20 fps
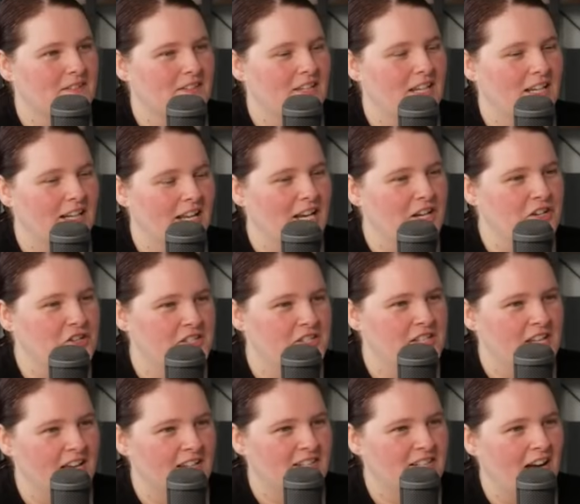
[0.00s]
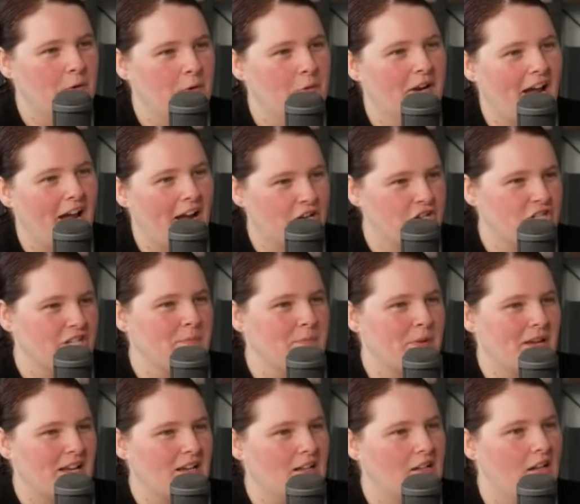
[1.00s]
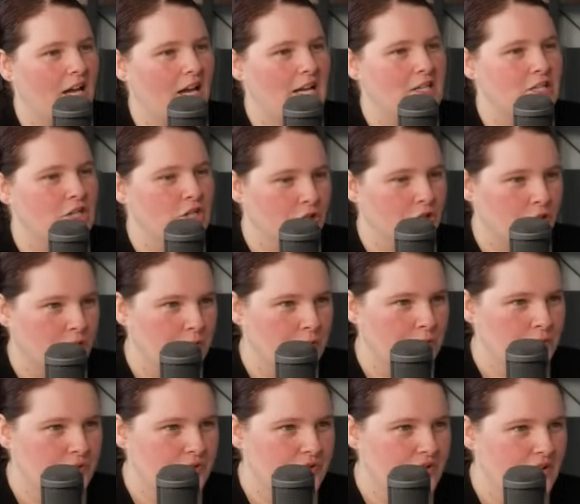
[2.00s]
in each set I would actually be inclined to use.